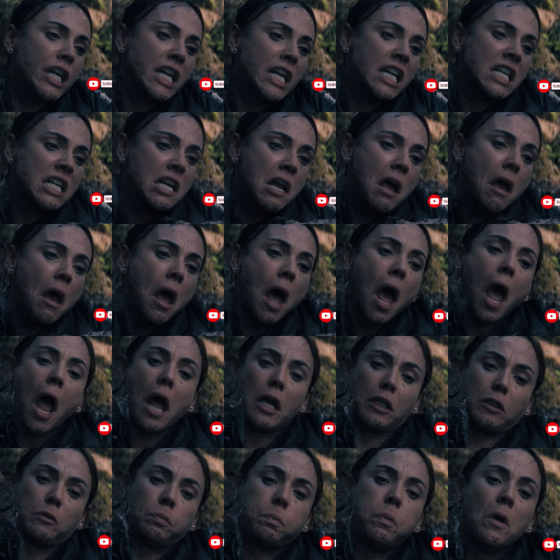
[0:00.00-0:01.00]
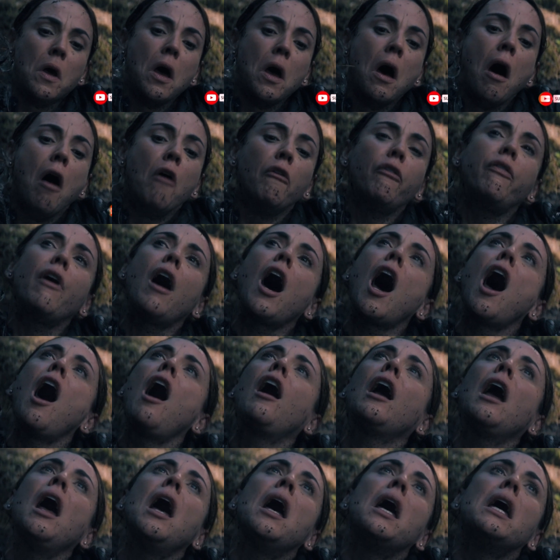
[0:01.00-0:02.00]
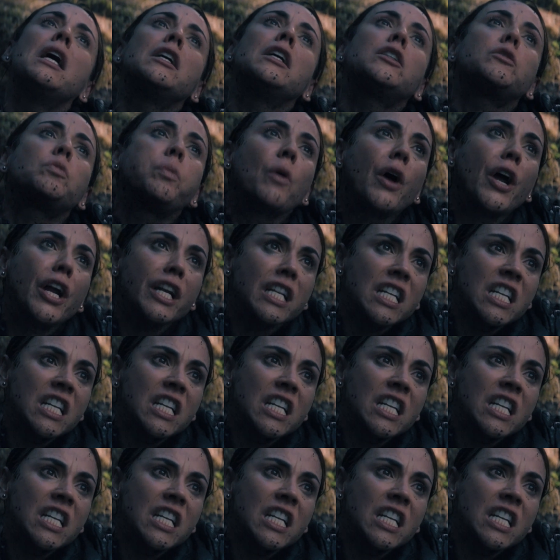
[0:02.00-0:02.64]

to wash away the ants. Sophia is